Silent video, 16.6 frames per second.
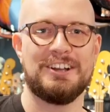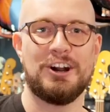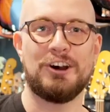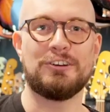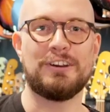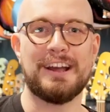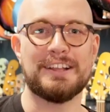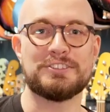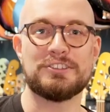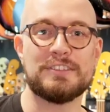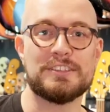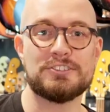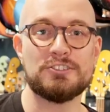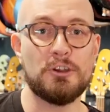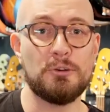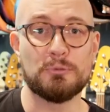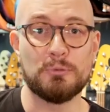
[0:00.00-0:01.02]
All right, so
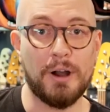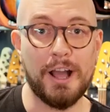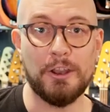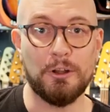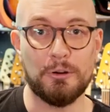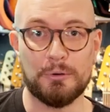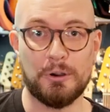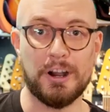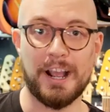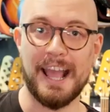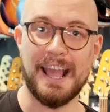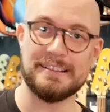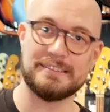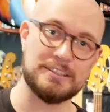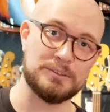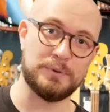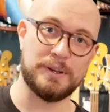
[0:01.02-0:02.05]
there's no right or wrong
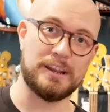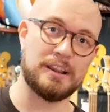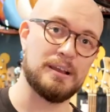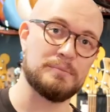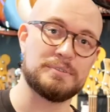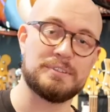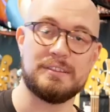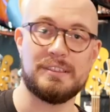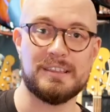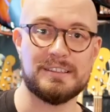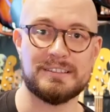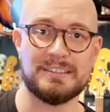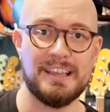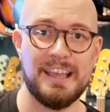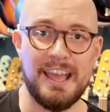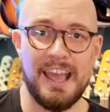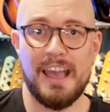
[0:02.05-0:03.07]
answers when it comes to
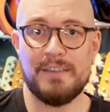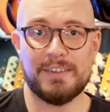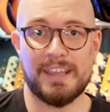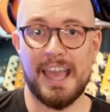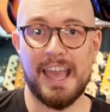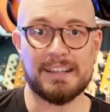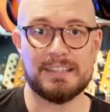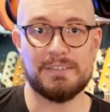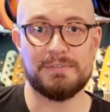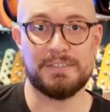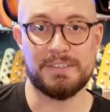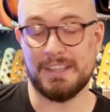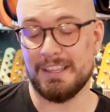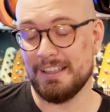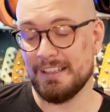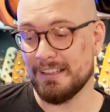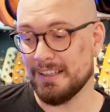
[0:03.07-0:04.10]
this. Having
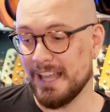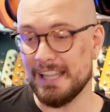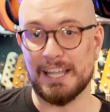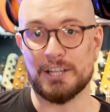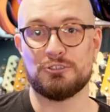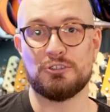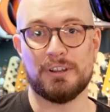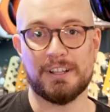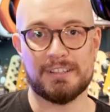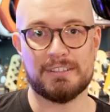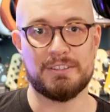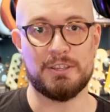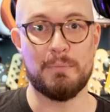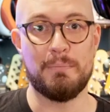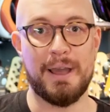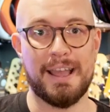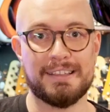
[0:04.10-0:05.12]
active electronics in
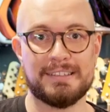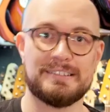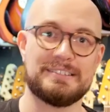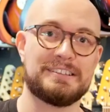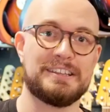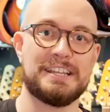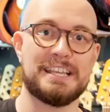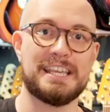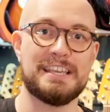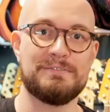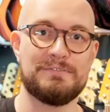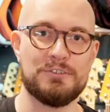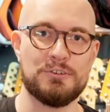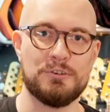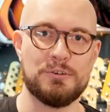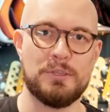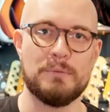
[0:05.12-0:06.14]
your bass is going to give
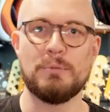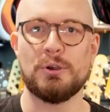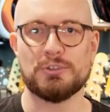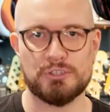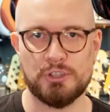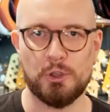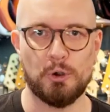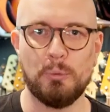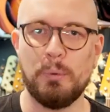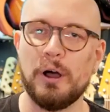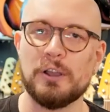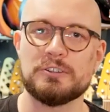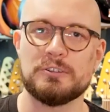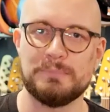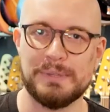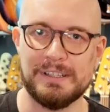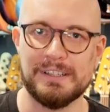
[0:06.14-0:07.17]
you the most tonal
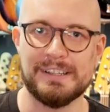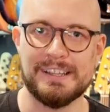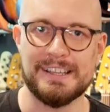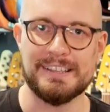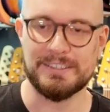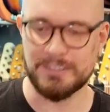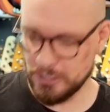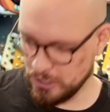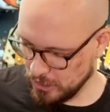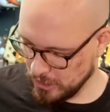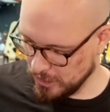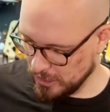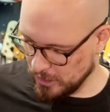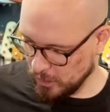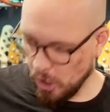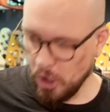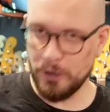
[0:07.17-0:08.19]
possibilities
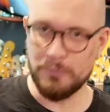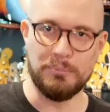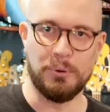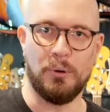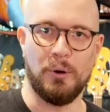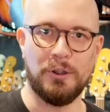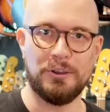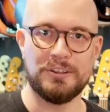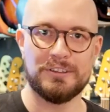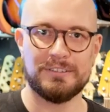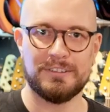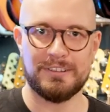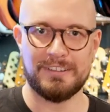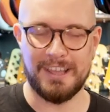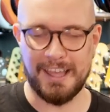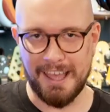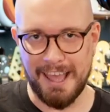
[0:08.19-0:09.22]
on board
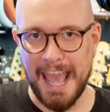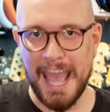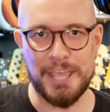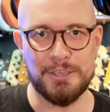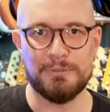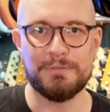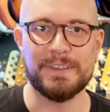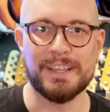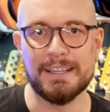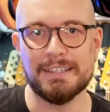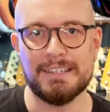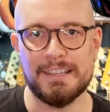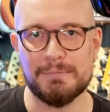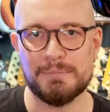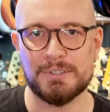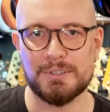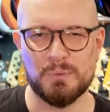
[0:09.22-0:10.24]
at your
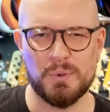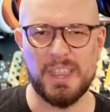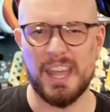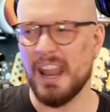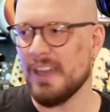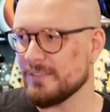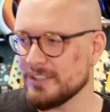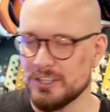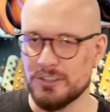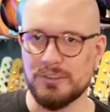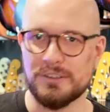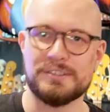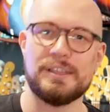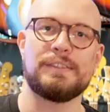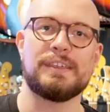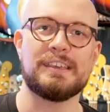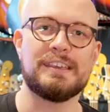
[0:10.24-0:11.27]
fingertips without having to
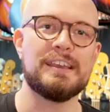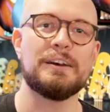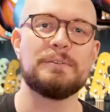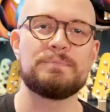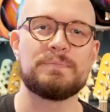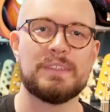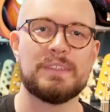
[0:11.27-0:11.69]
use other gear.